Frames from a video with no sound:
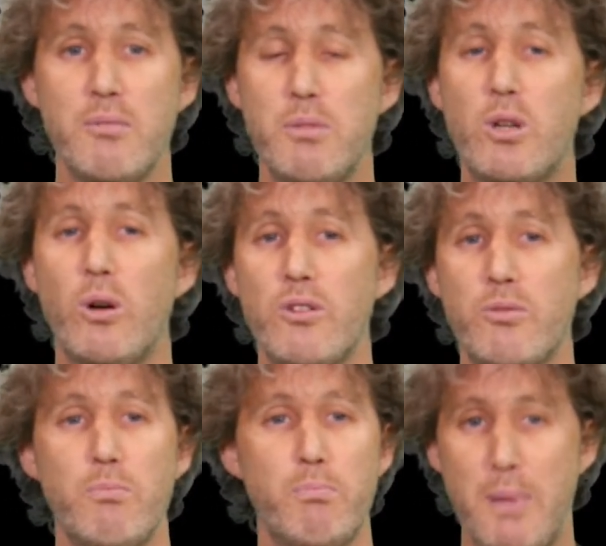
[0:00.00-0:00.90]
because
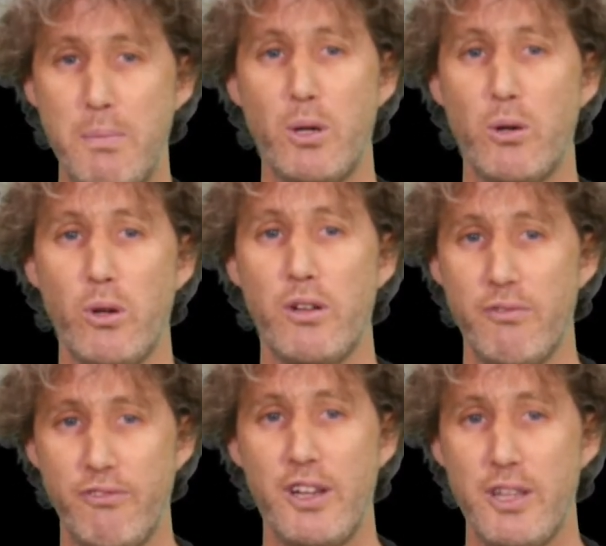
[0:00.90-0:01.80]
people are going to
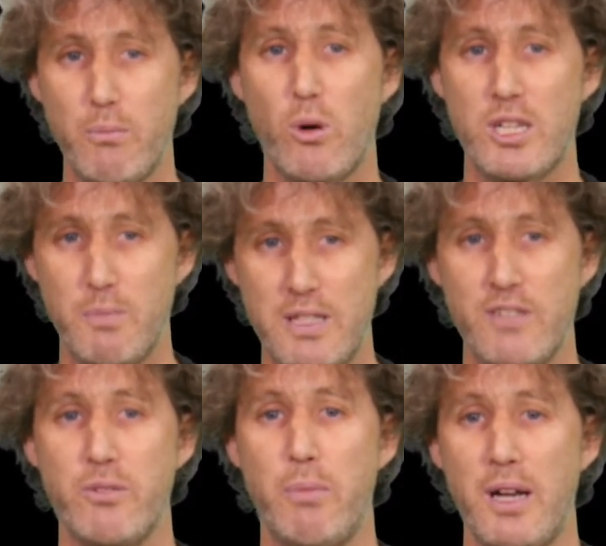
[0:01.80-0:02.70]
find it more
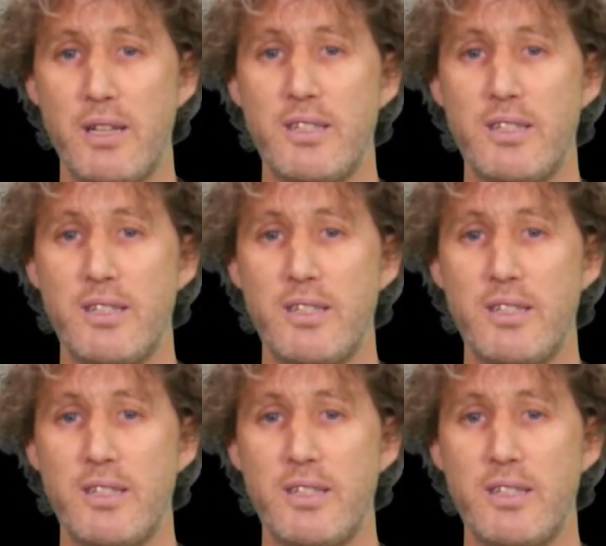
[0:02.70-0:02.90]
expensive to play